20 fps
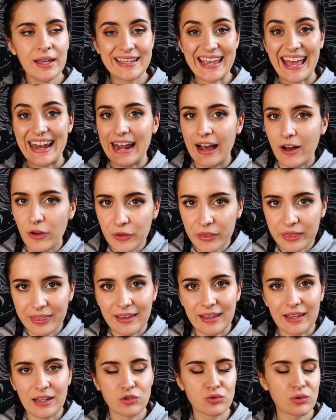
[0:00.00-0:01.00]
get
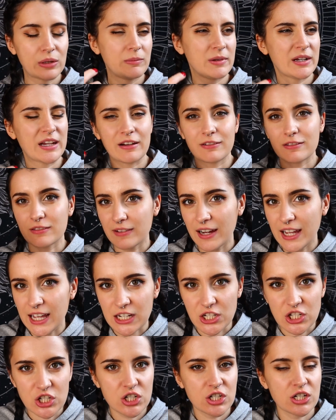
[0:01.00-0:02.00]
healthy, a dream to get
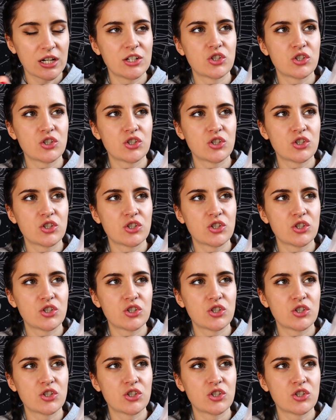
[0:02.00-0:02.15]
rich,